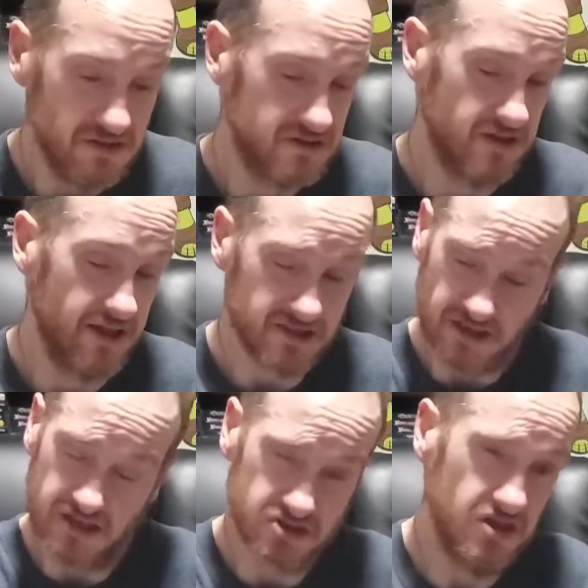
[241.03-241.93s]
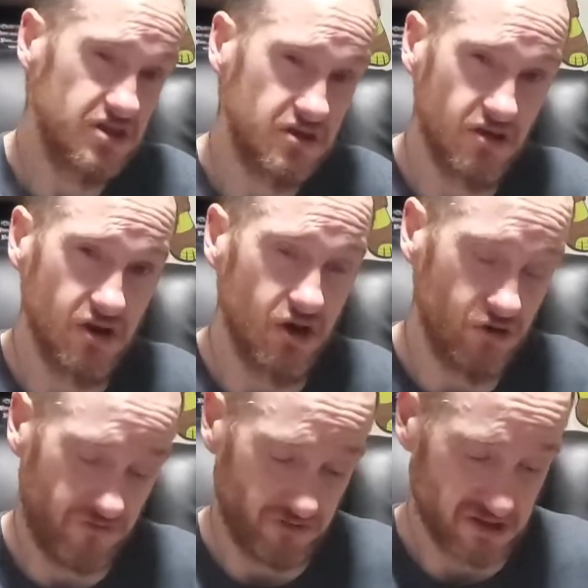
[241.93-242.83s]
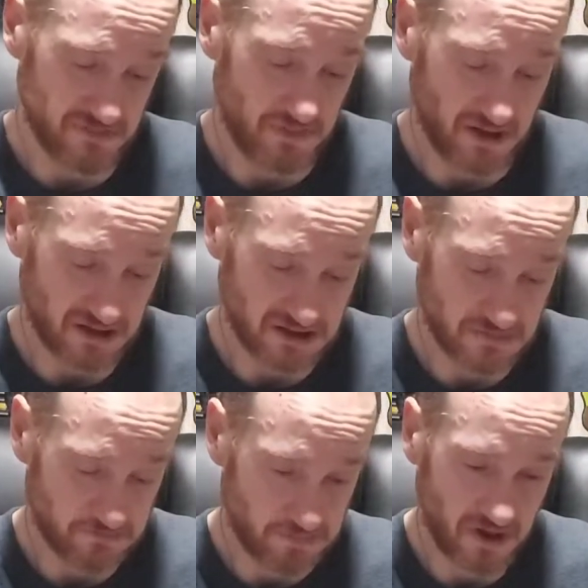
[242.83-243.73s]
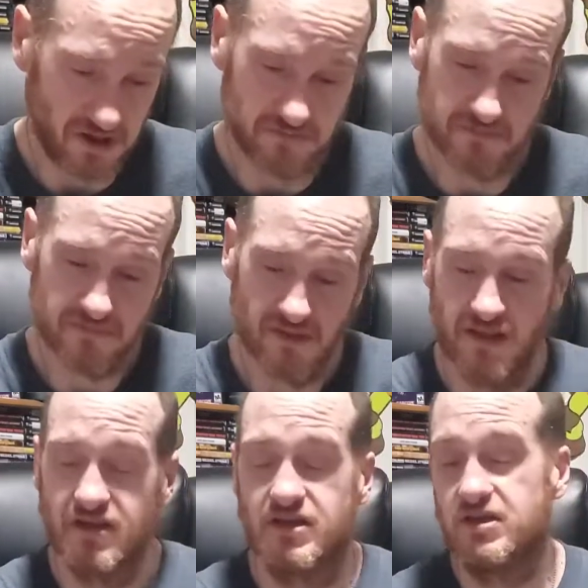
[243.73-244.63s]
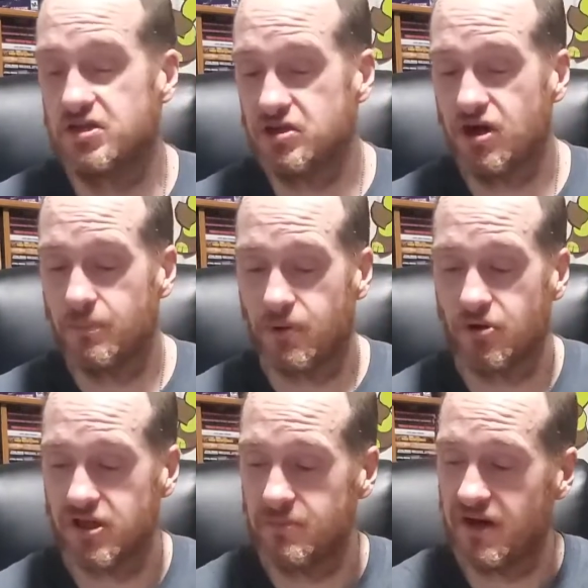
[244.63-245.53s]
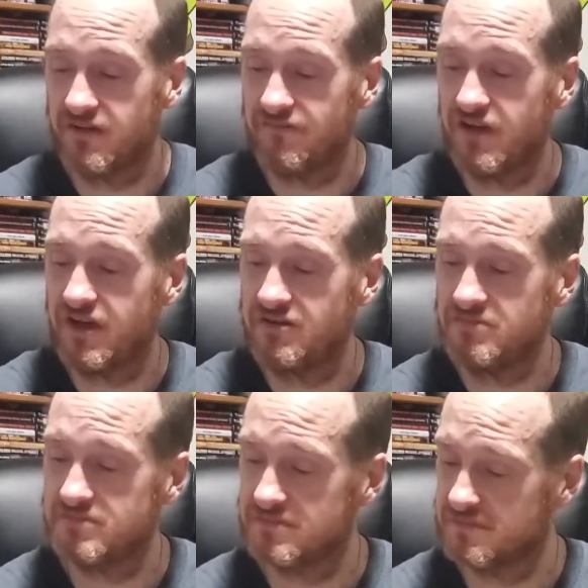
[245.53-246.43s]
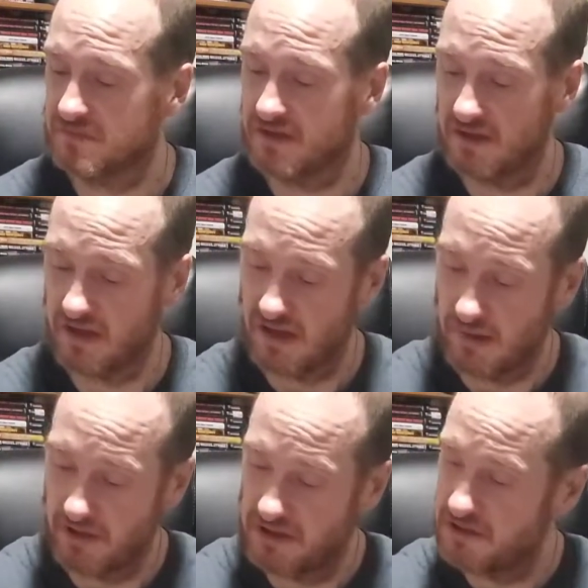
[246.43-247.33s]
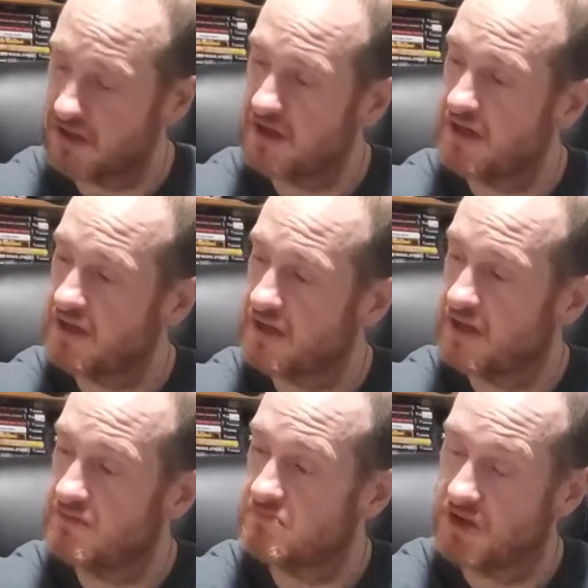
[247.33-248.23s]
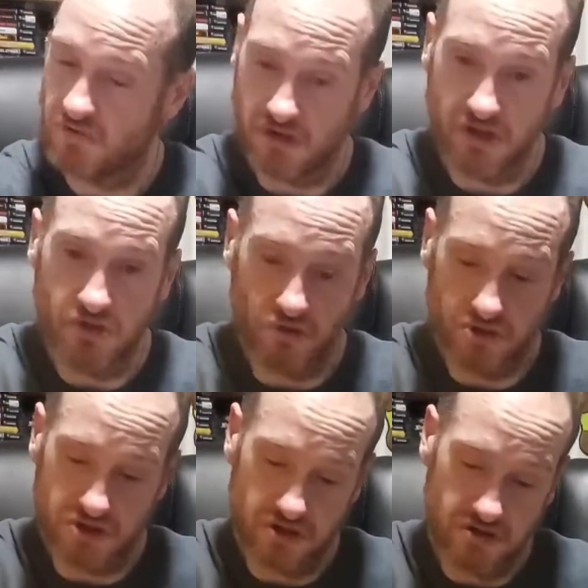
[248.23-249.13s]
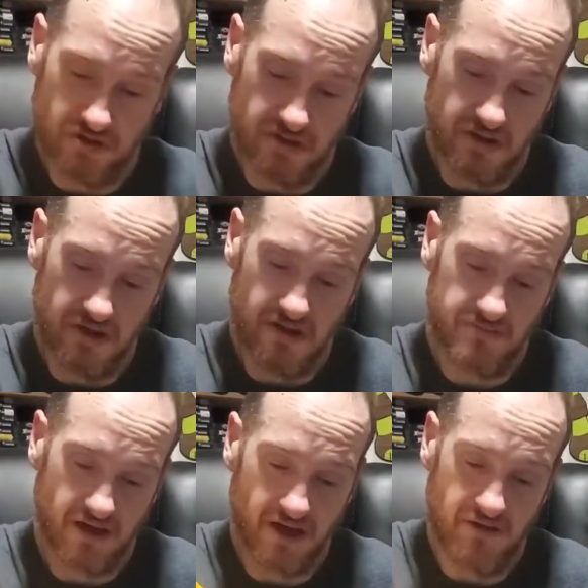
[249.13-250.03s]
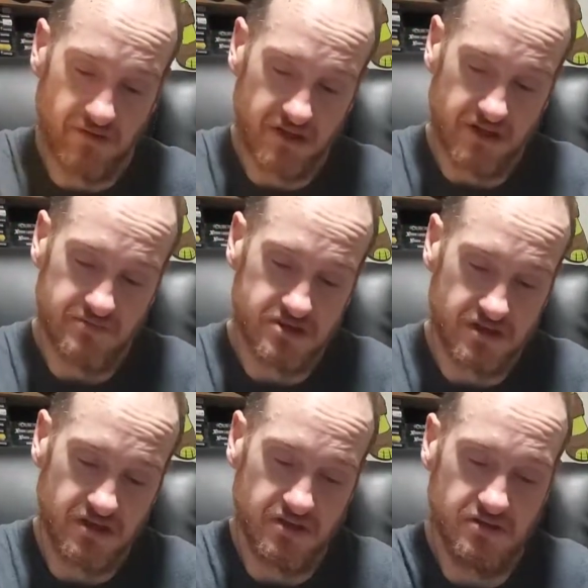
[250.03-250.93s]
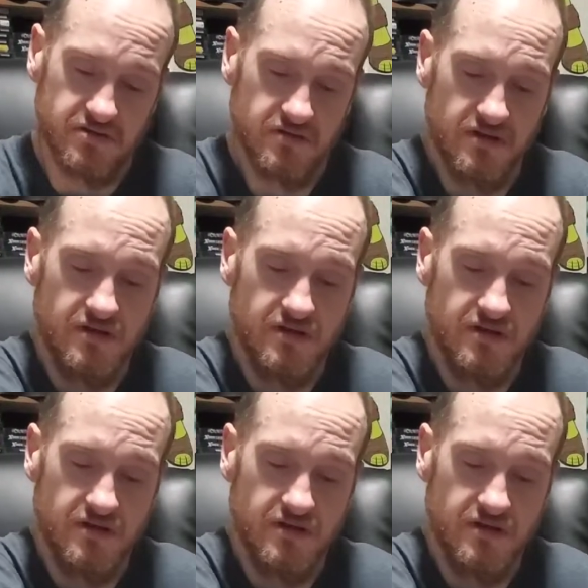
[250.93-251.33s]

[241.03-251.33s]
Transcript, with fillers: So that's actually a little low for this box. But if you're a Pokemon fan, I mean, you're getting a, a really cool shirt um, tie in with the MCU.